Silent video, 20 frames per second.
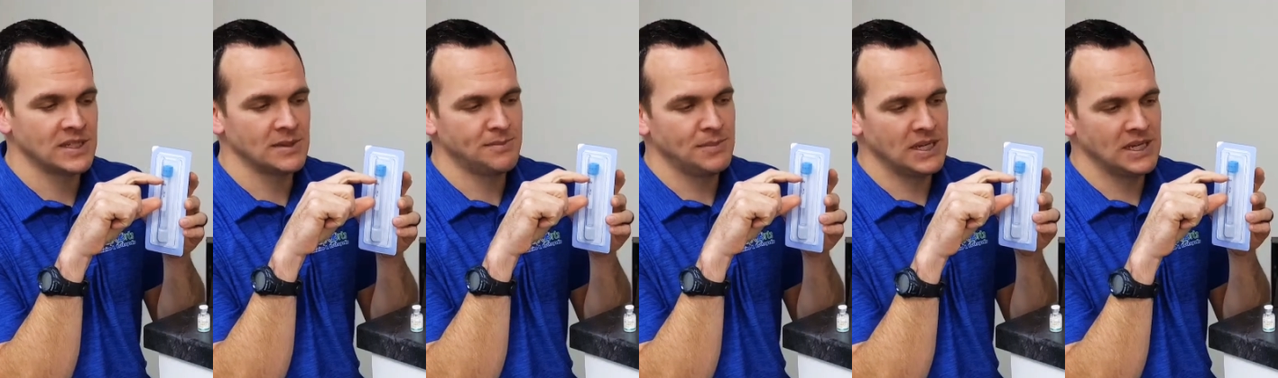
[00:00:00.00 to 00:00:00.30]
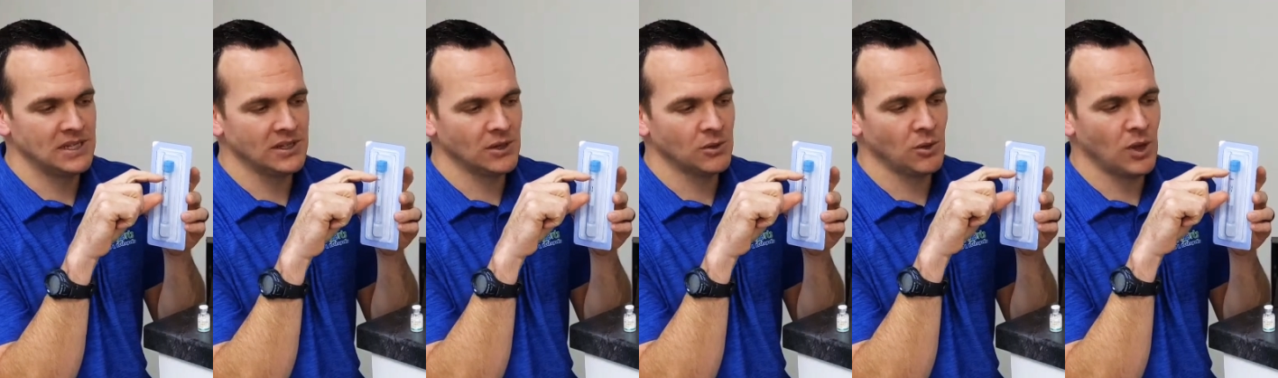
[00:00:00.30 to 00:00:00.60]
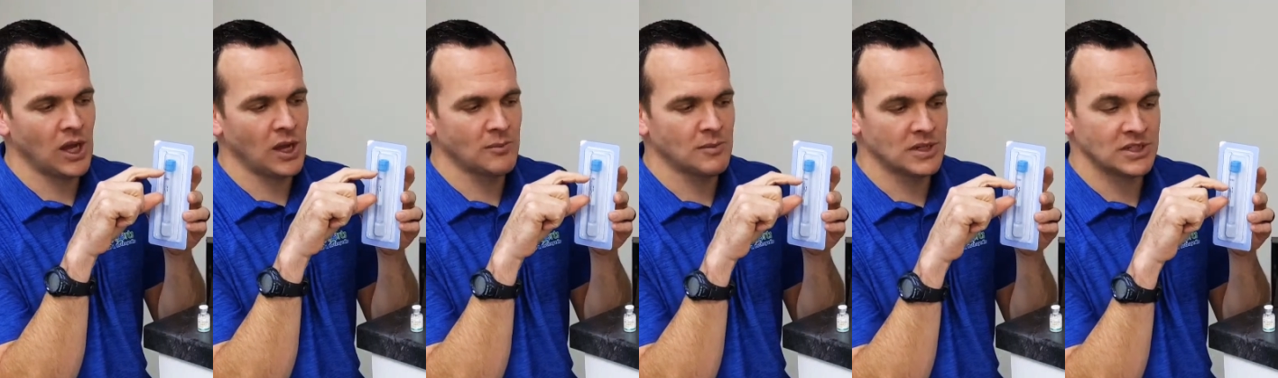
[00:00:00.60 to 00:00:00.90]
depending on
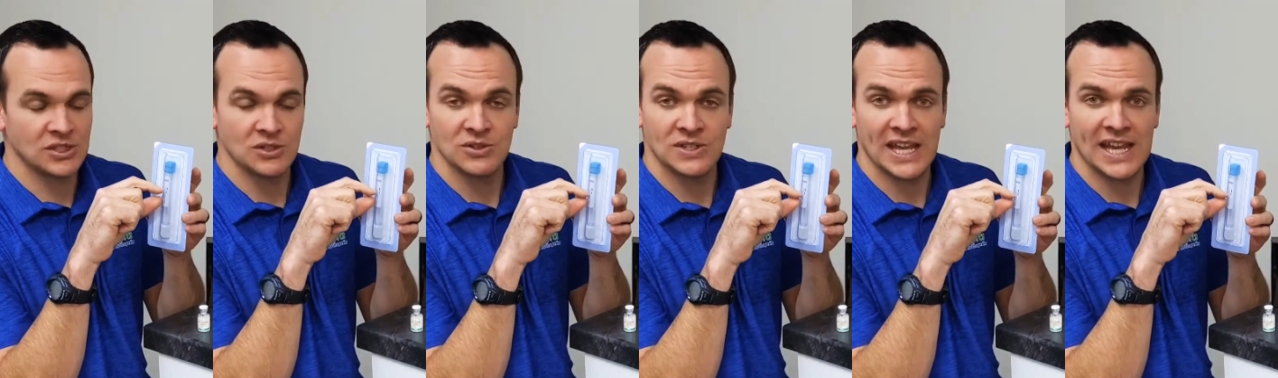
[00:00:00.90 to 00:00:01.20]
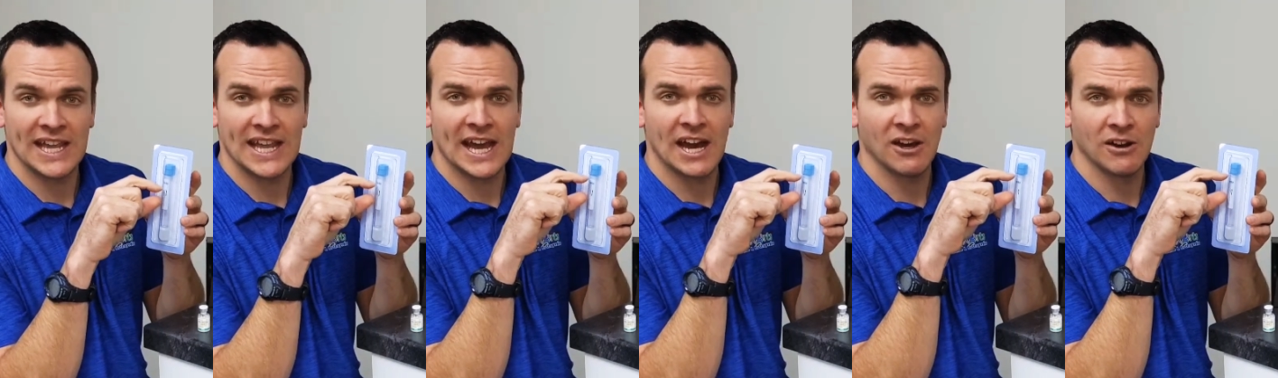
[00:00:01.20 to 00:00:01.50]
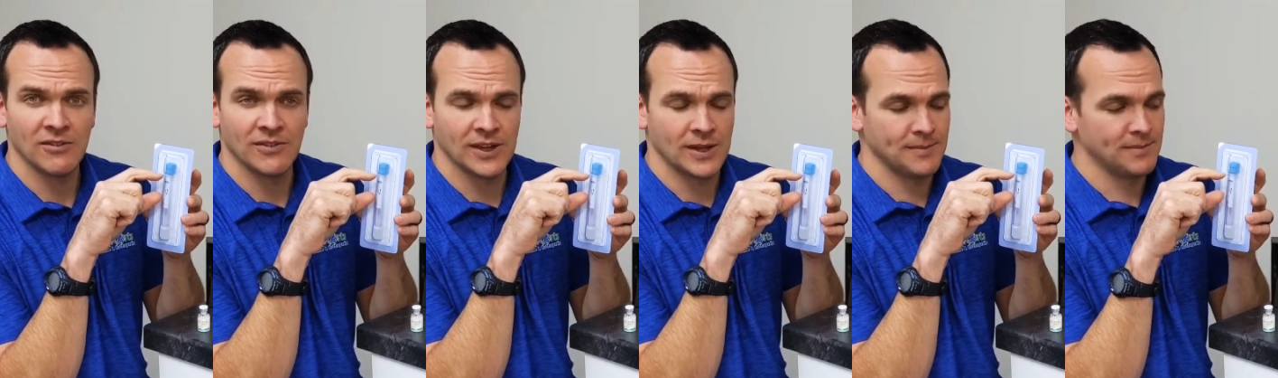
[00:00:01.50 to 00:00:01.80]
how much you take
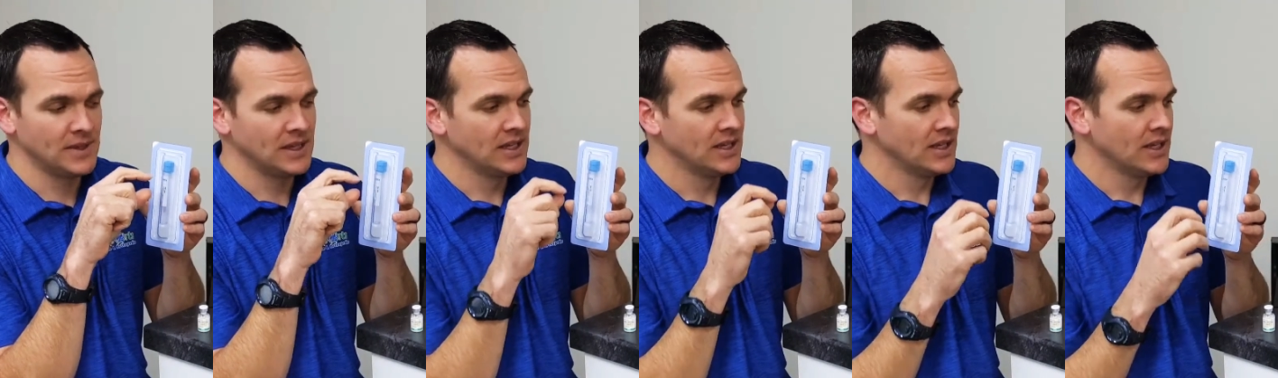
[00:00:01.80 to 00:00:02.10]
out of it.